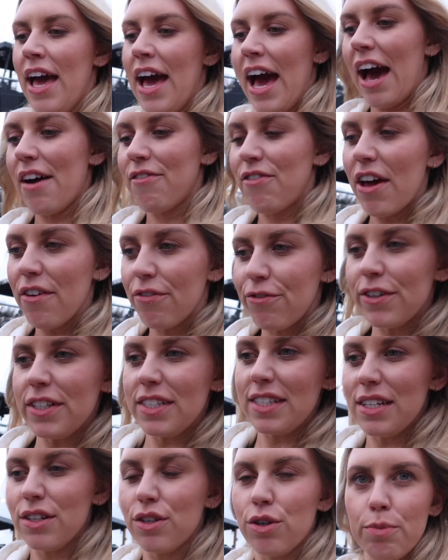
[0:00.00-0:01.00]
have every
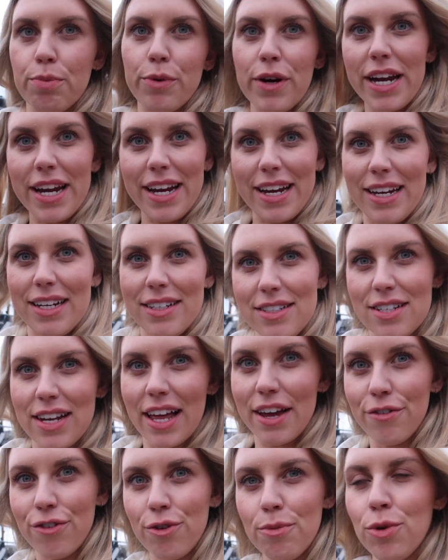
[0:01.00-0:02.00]
single breed,
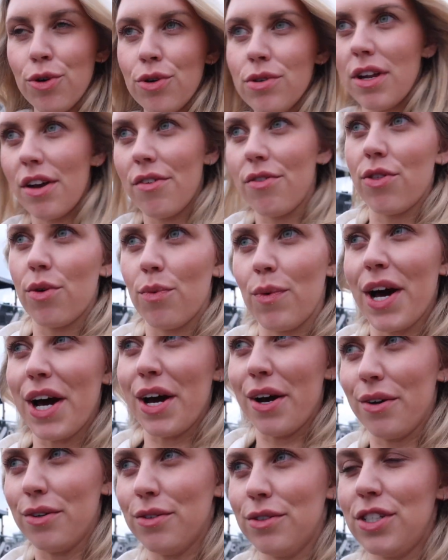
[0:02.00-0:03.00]
like from all over the
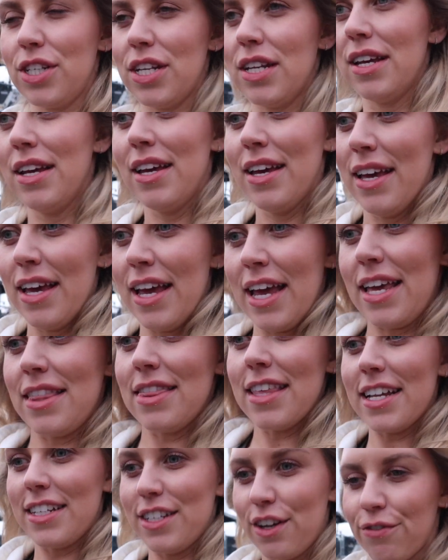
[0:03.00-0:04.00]
world, in
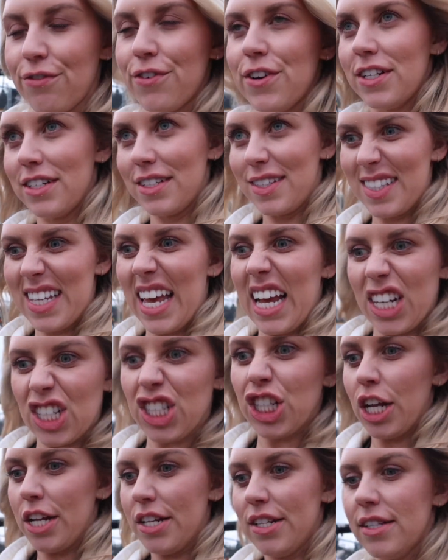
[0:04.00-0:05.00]
their different
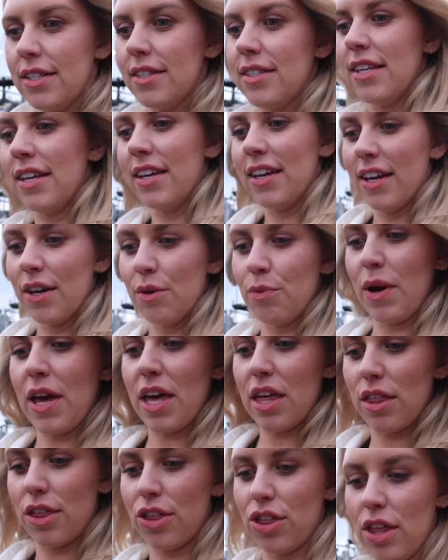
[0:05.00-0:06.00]
sections
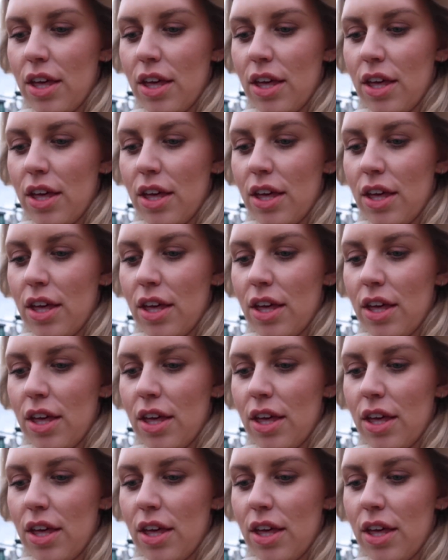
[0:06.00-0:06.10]
with